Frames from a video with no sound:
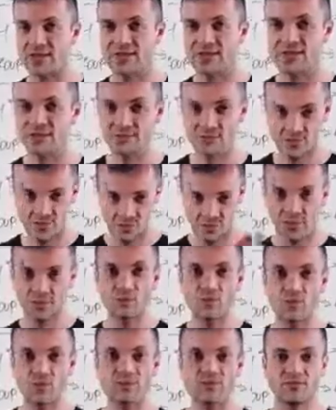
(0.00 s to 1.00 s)
that
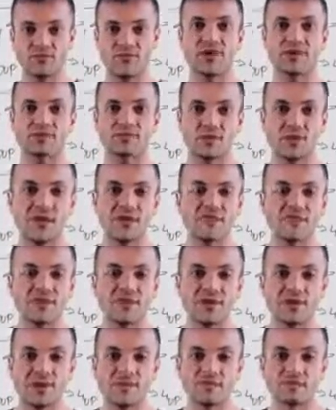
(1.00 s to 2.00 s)
every one of you guys will have.
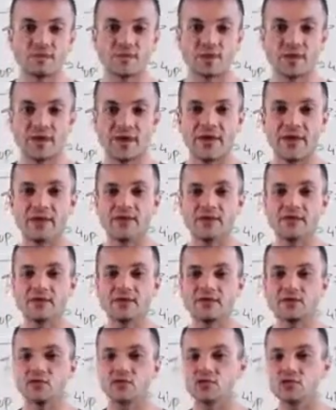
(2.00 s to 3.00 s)
Okay,
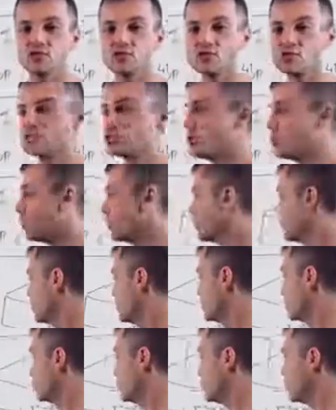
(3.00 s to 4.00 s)

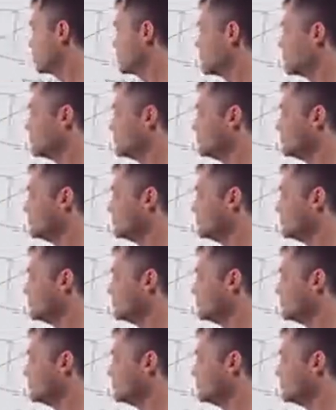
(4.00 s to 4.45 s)
so we want to